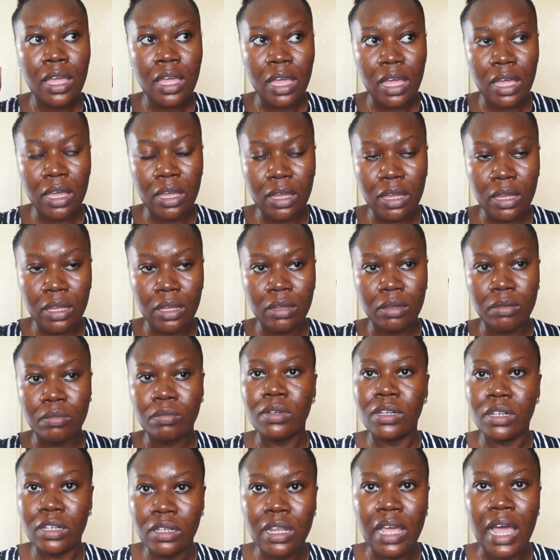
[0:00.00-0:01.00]

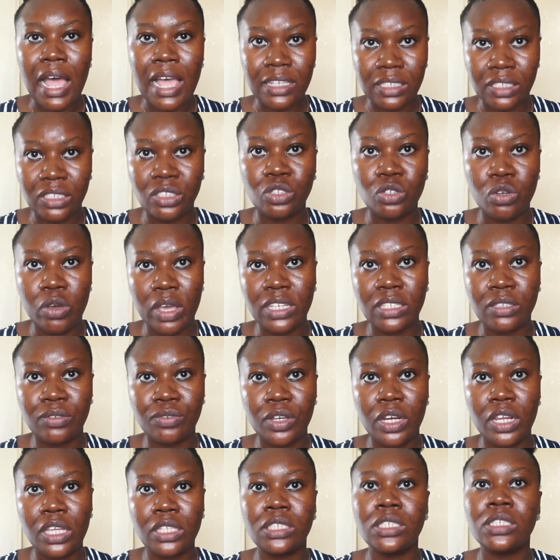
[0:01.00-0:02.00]
as your
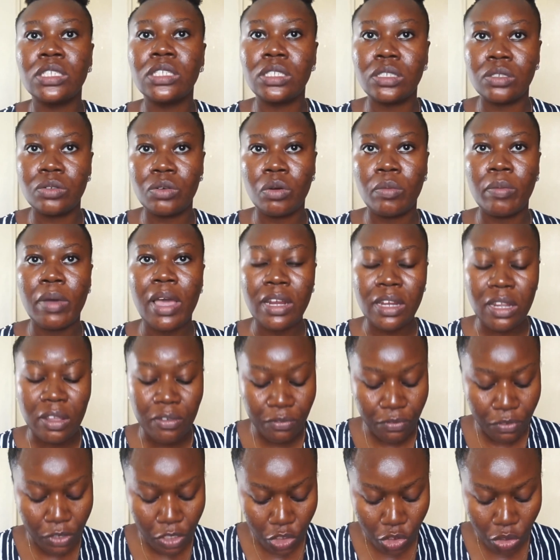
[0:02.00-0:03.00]
exfoliating serum, and then
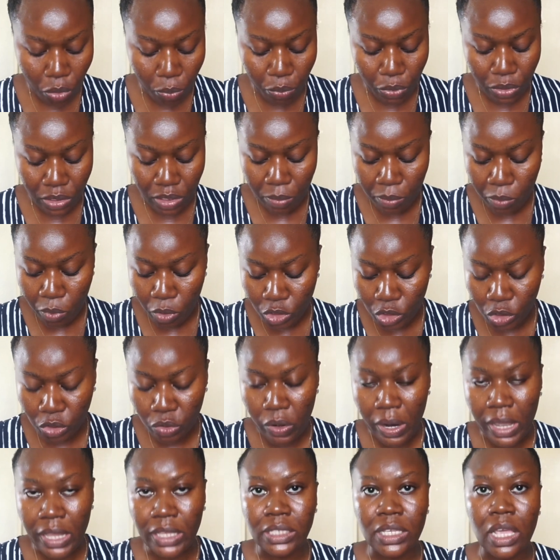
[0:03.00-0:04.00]
finish up with a
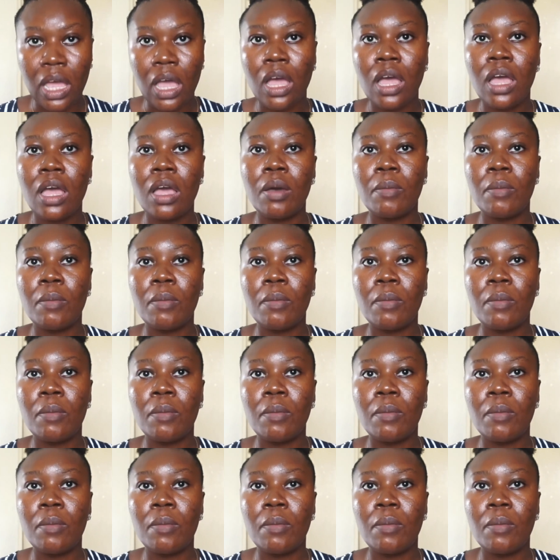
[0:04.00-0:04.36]
moisturizer.